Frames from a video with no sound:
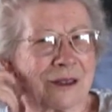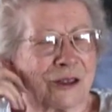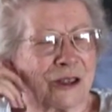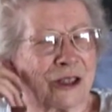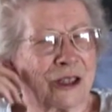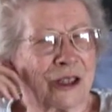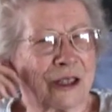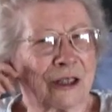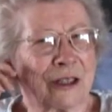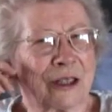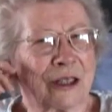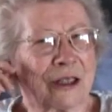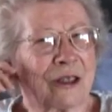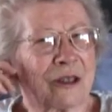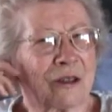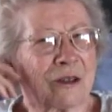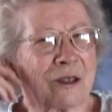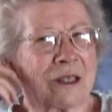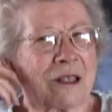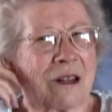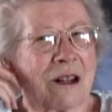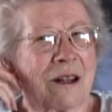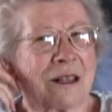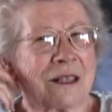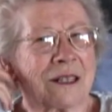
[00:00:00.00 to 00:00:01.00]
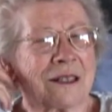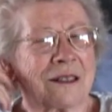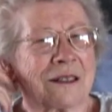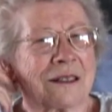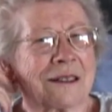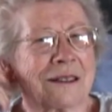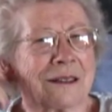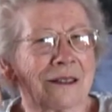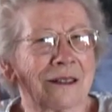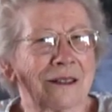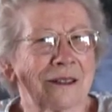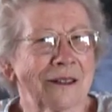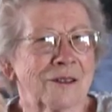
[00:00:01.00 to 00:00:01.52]
cheer, you know, at all
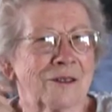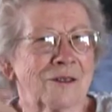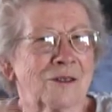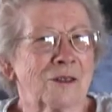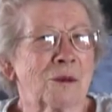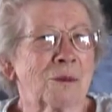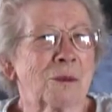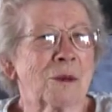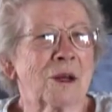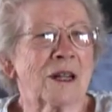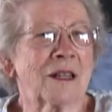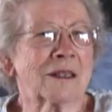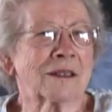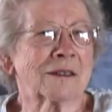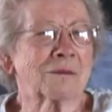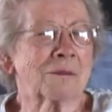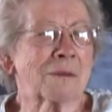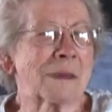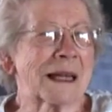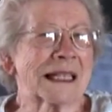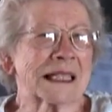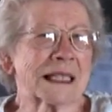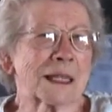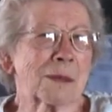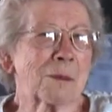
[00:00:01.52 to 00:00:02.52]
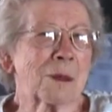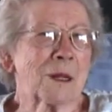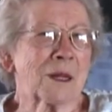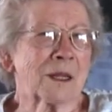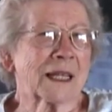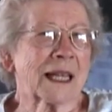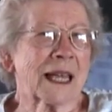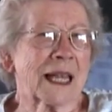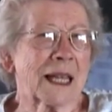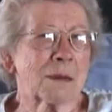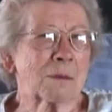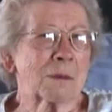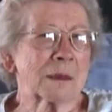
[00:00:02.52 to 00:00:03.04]
the football and basketball
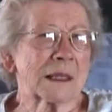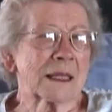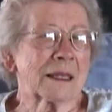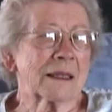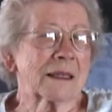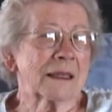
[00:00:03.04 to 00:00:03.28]
games,